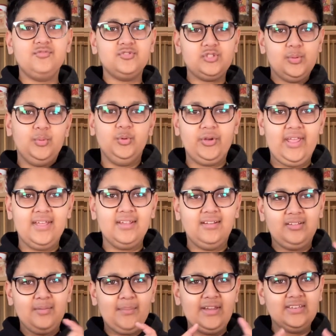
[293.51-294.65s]
doubled it and
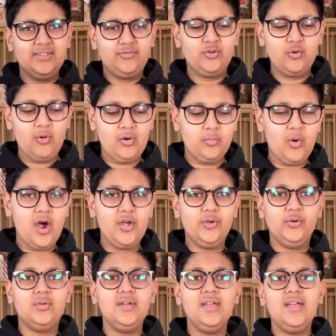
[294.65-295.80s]
I baked it for quite a while.